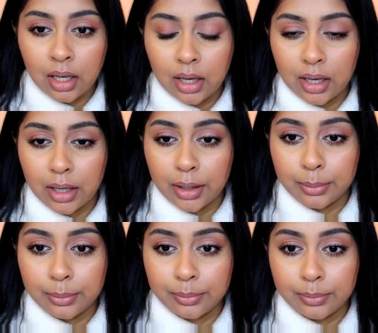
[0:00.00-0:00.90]

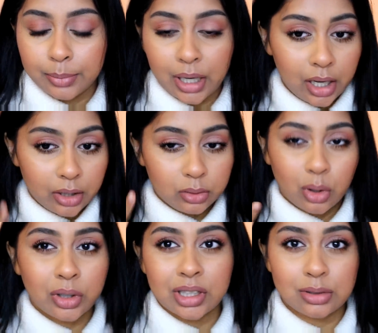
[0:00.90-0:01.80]
but
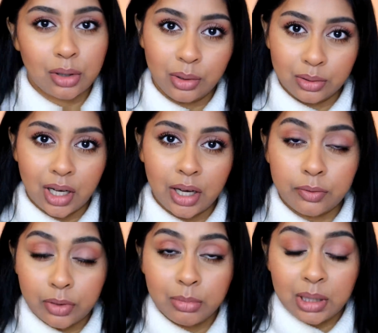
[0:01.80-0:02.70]
not on its own.
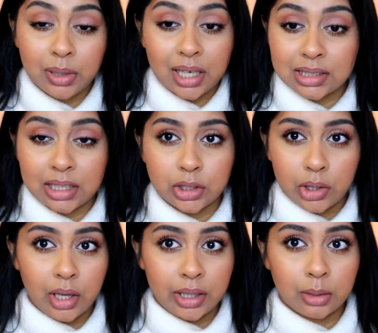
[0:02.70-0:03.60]
For me personally, I
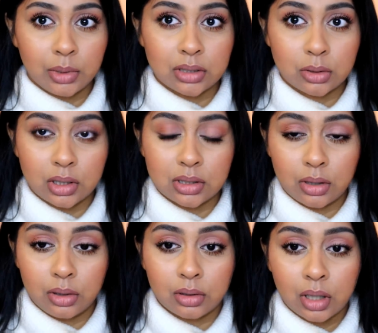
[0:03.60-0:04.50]
don't like it when it's on its
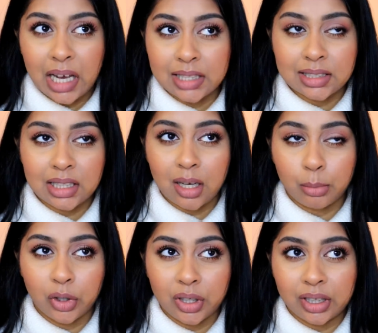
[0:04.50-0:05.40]
own. Personally,
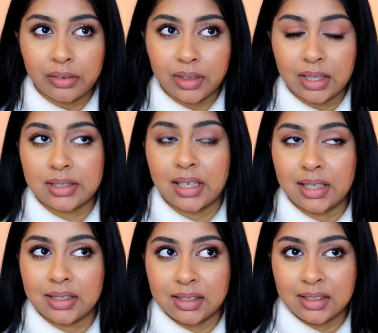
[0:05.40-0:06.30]
I'm going to give this
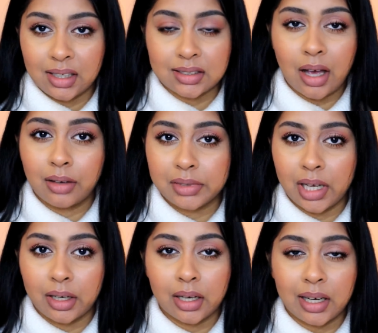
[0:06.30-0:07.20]
a 6 out of
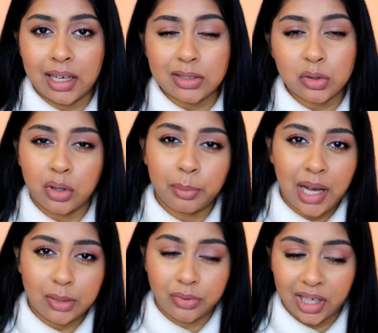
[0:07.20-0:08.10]
10, and that's not a
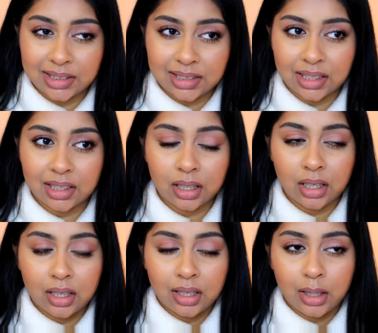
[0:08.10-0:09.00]
bad rating.
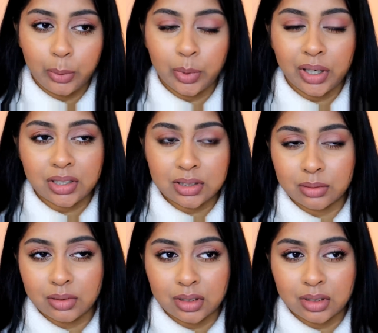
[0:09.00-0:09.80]
It works.